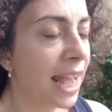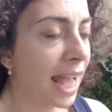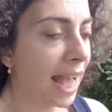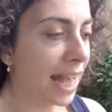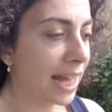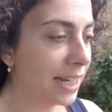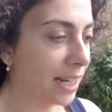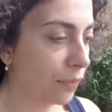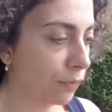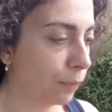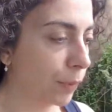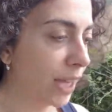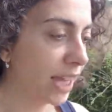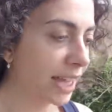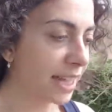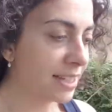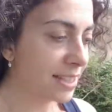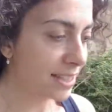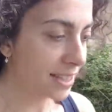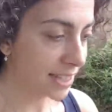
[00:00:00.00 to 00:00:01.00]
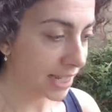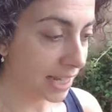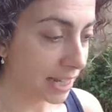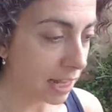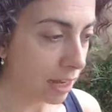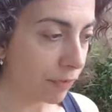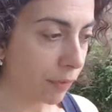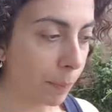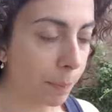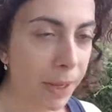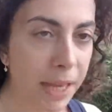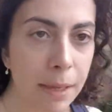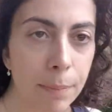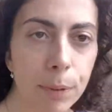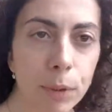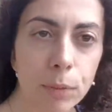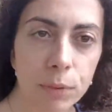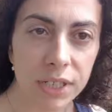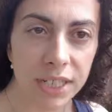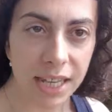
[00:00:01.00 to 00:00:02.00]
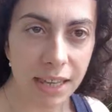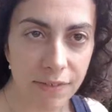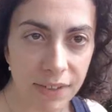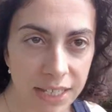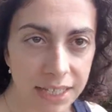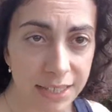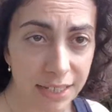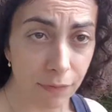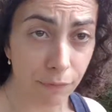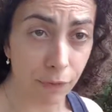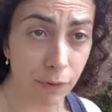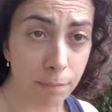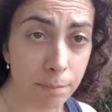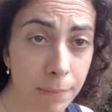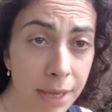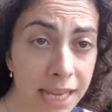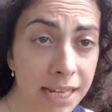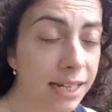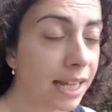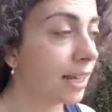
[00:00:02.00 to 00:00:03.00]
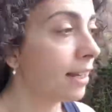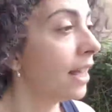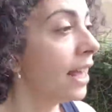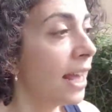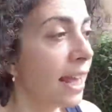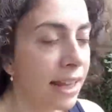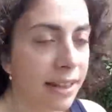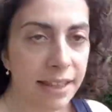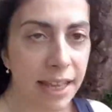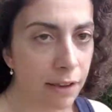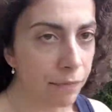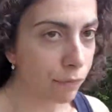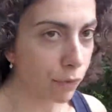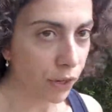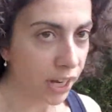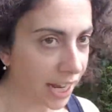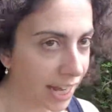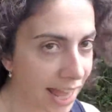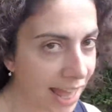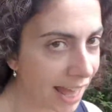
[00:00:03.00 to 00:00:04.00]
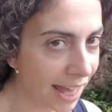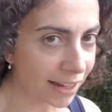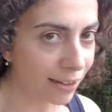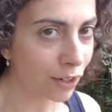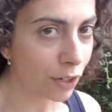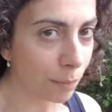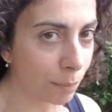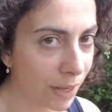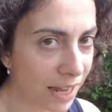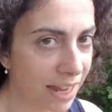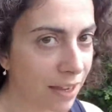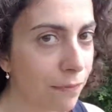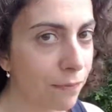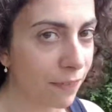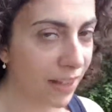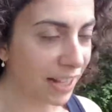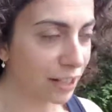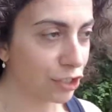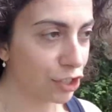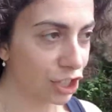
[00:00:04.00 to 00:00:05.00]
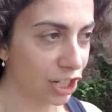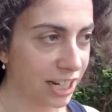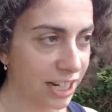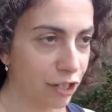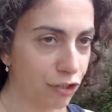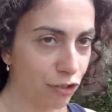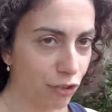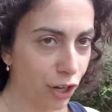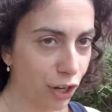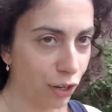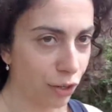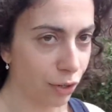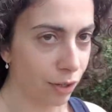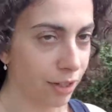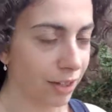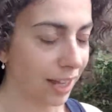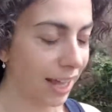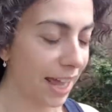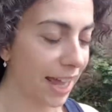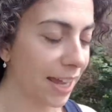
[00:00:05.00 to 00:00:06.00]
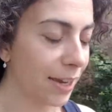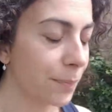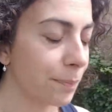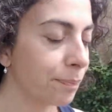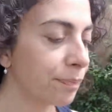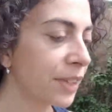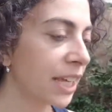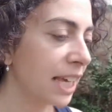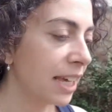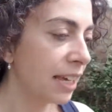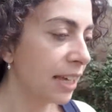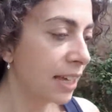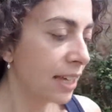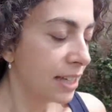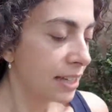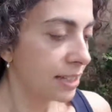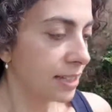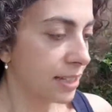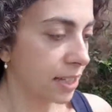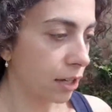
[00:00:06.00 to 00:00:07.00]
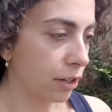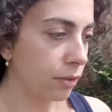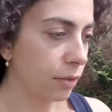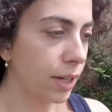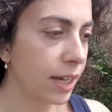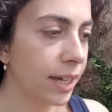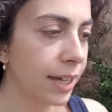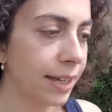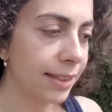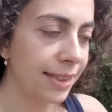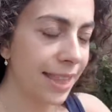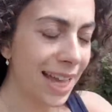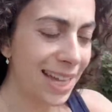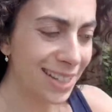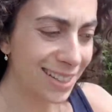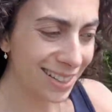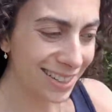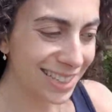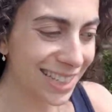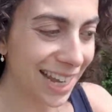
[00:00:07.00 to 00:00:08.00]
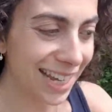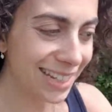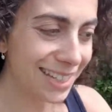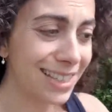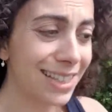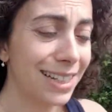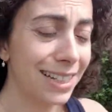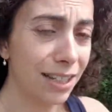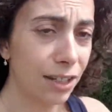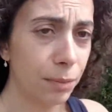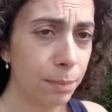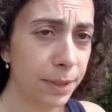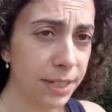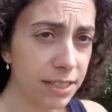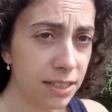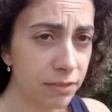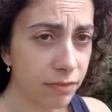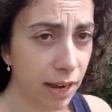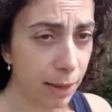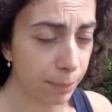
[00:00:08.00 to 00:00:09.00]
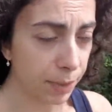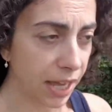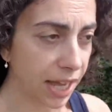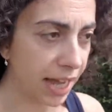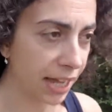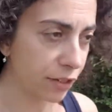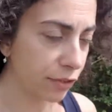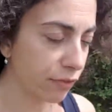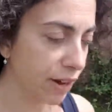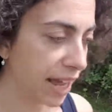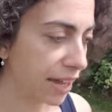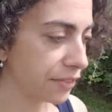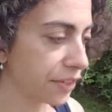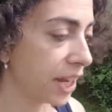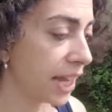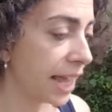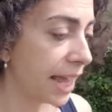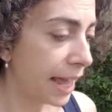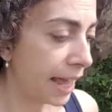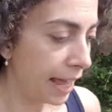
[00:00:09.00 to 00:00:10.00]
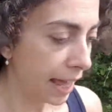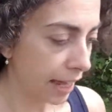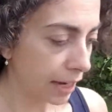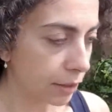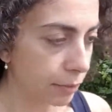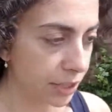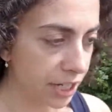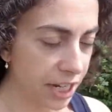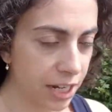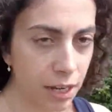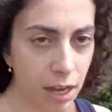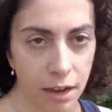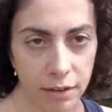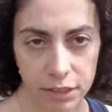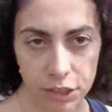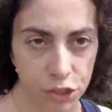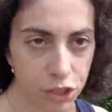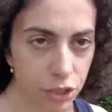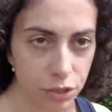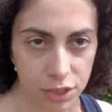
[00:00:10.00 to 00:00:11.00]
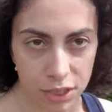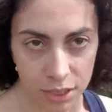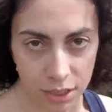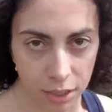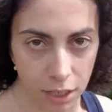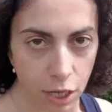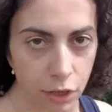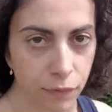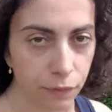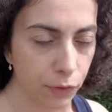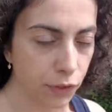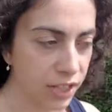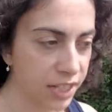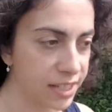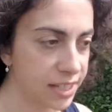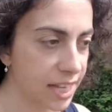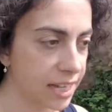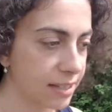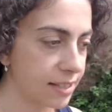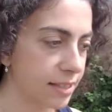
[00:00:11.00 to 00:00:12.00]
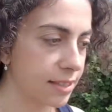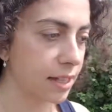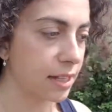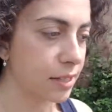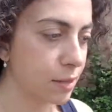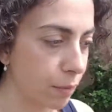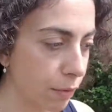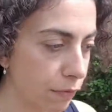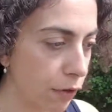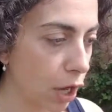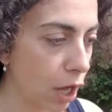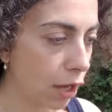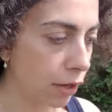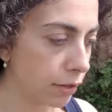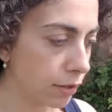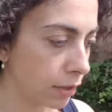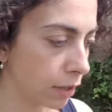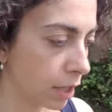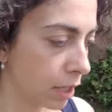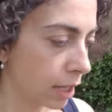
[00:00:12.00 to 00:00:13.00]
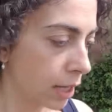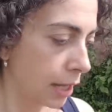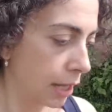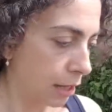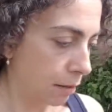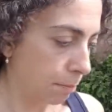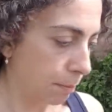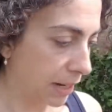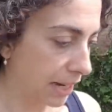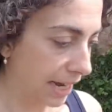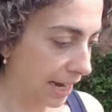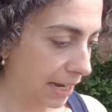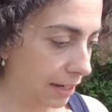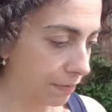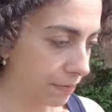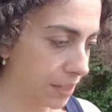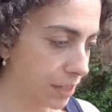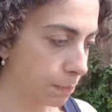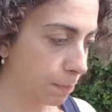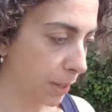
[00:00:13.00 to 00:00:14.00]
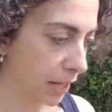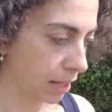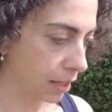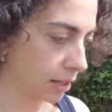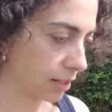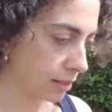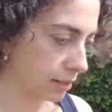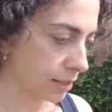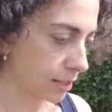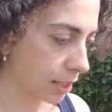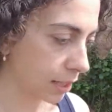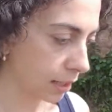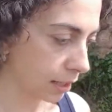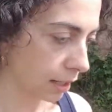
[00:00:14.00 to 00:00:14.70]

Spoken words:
And if we can see that other people would give it a different meaning, therefore it cannot be factually true, okay? So that takes a little bit to wrap your head around, and I would encourage you to go through this exercise with your own beliefs, because